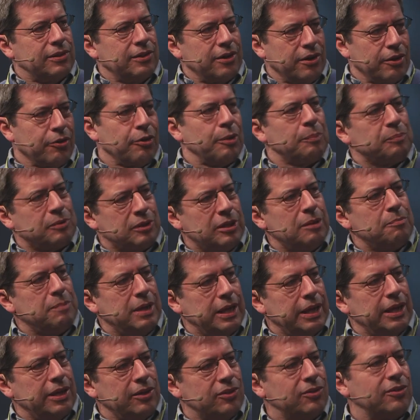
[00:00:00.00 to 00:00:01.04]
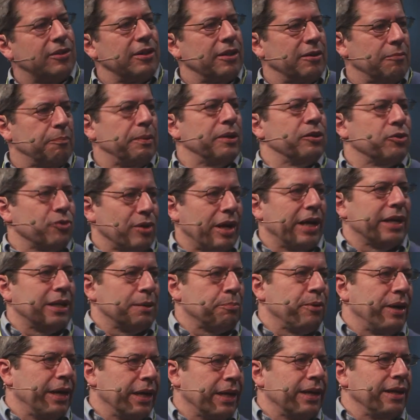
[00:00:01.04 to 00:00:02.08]
There are groups in the Mideast that have been trying to
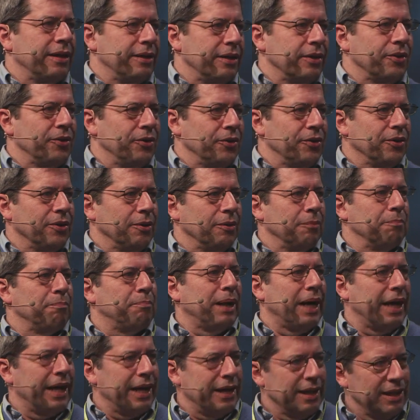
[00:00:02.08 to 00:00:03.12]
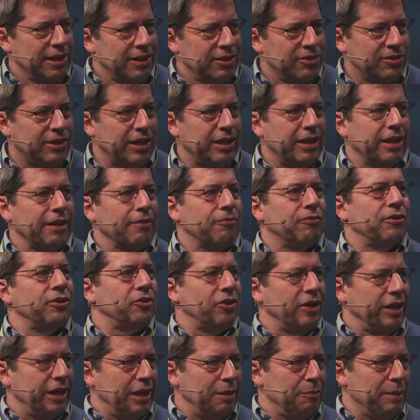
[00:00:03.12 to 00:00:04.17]
break into Google by sending
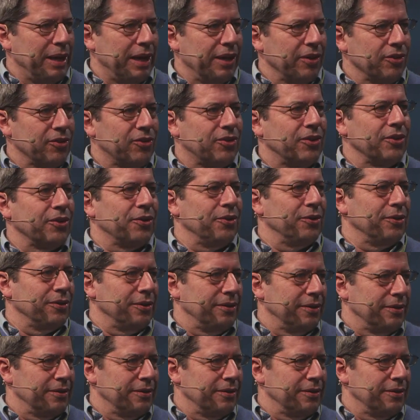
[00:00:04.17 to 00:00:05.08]
phishing emails to Google